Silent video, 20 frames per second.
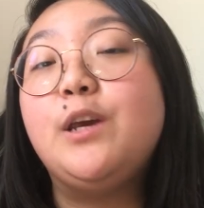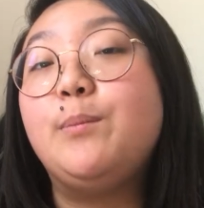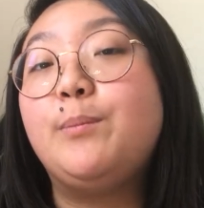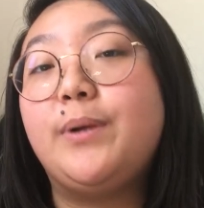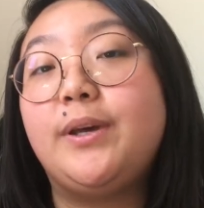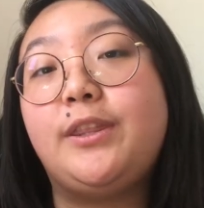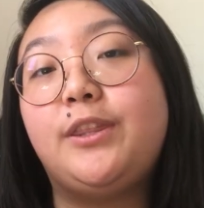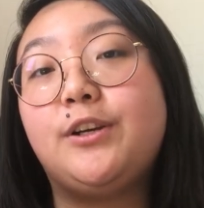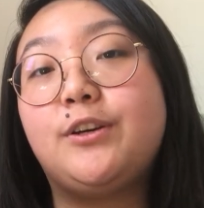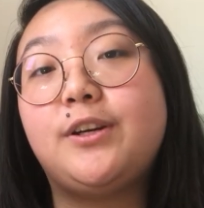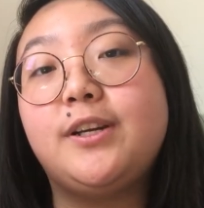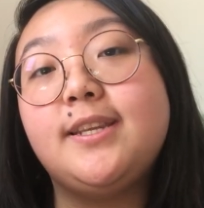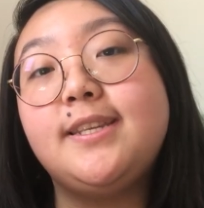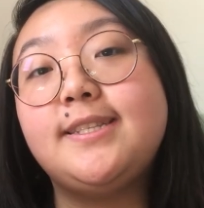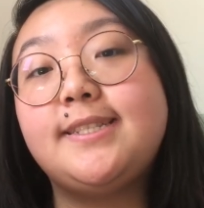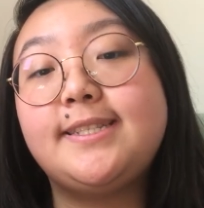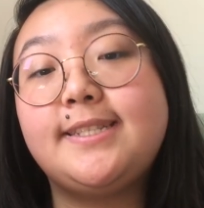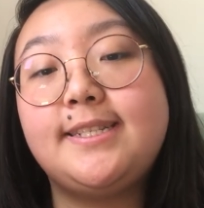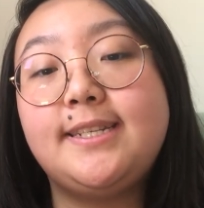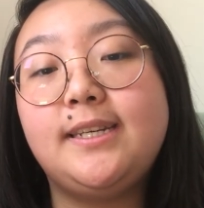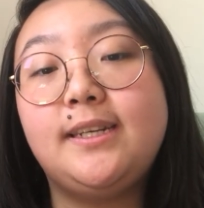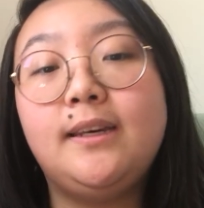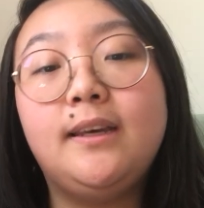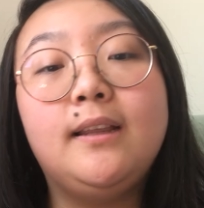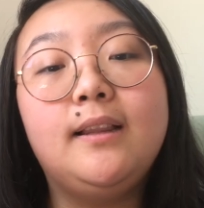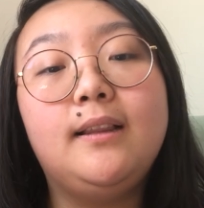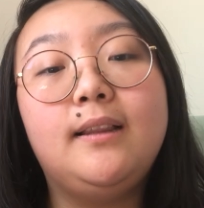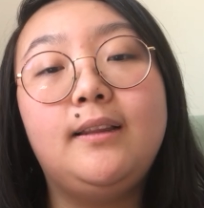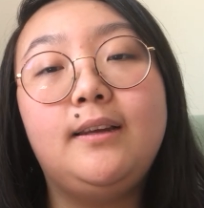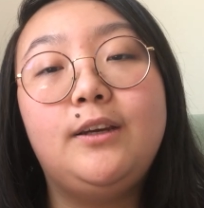but there is
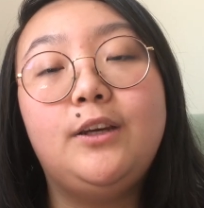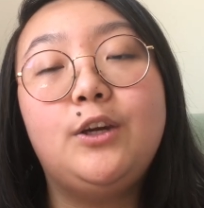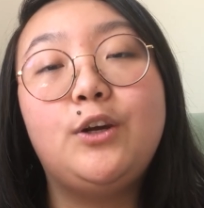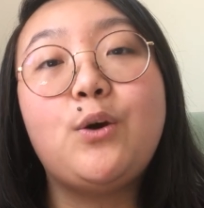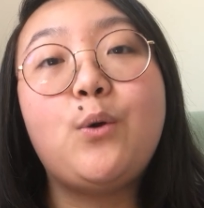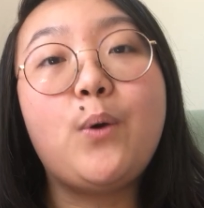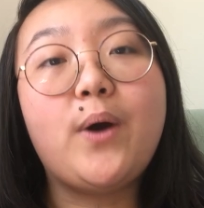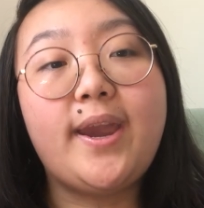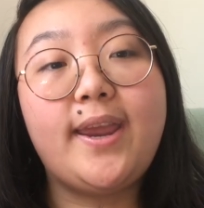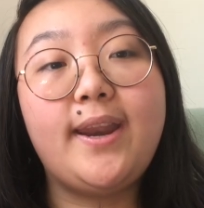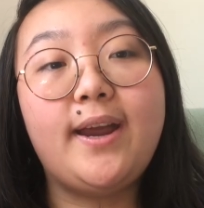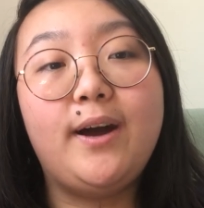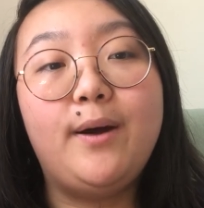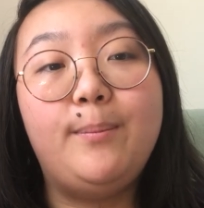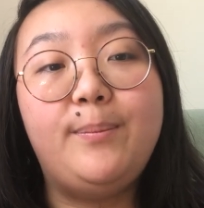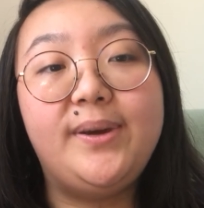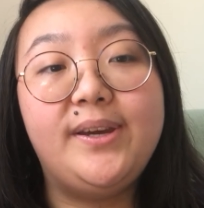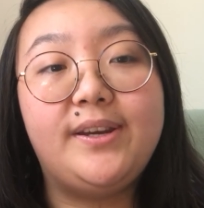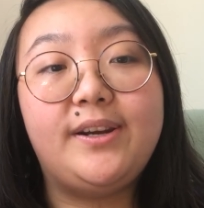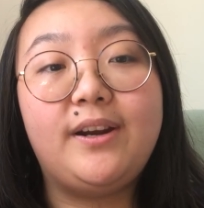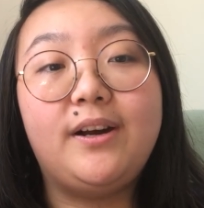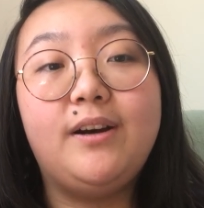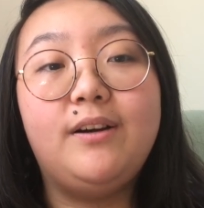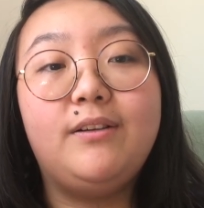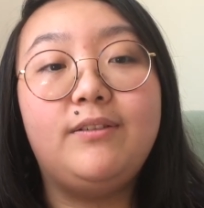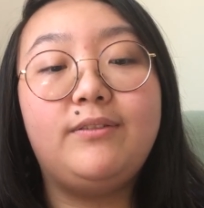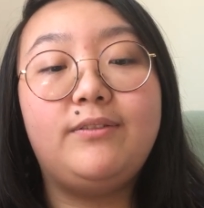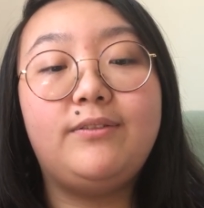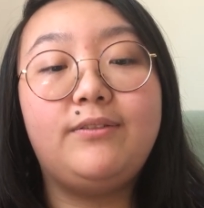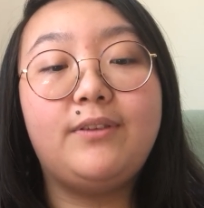still quite a bit
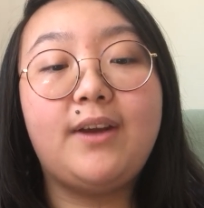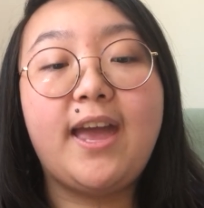of